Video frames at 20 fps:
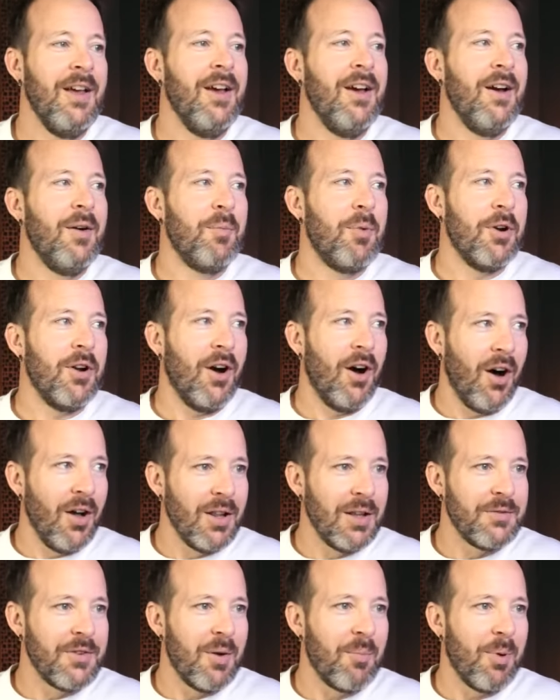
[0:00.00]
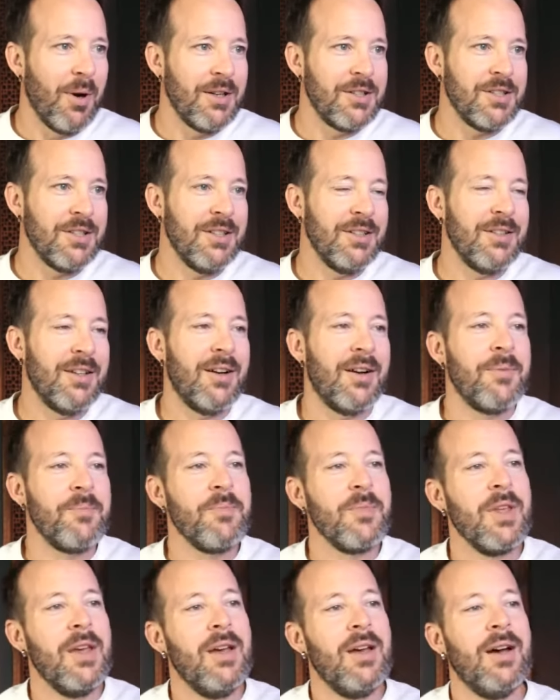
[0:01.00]
Put all of your budget in there.
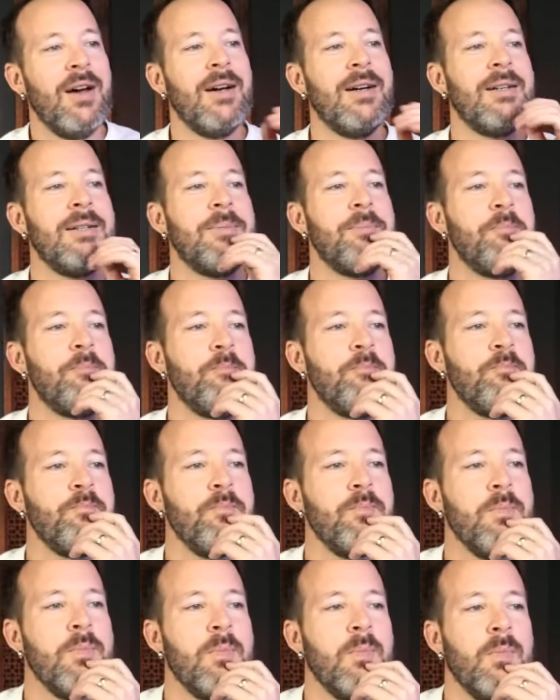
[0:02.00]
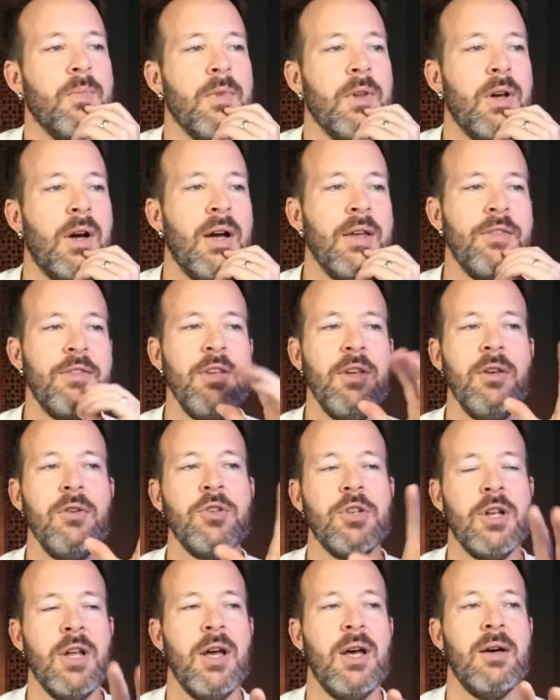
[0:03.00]
I think you
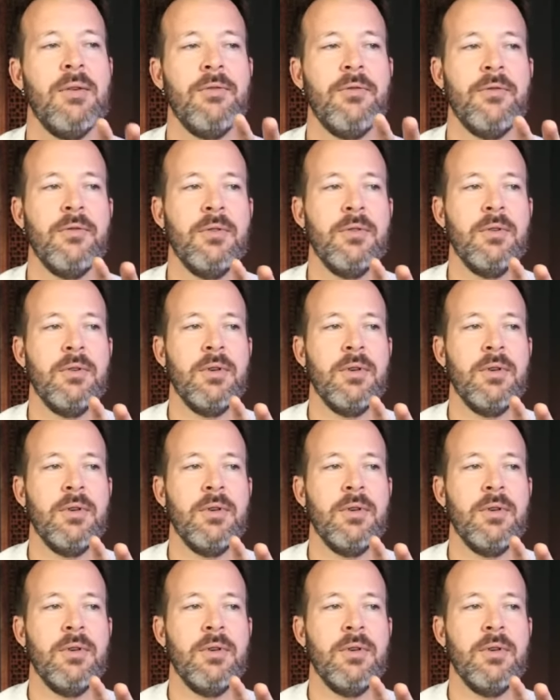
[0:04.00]
should have.